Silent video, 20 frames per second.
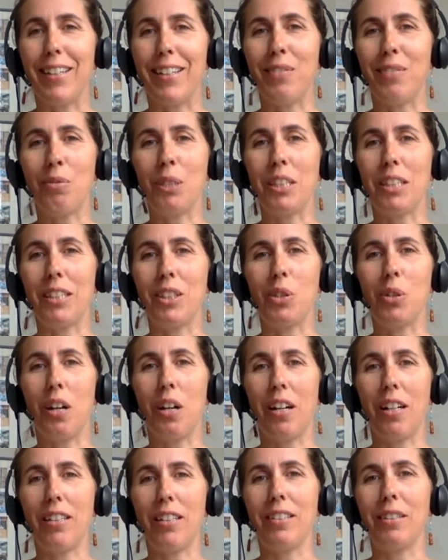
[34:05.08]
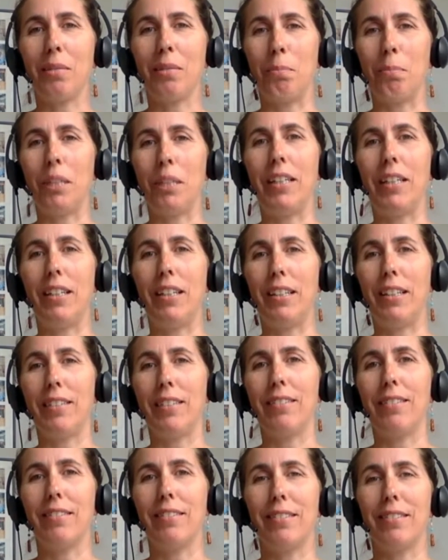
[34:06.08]
and really trying to
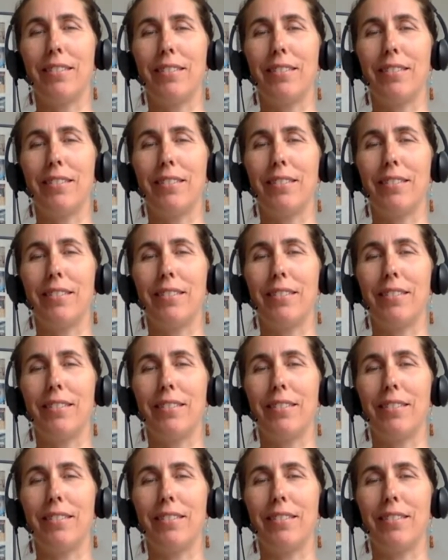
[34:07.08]
be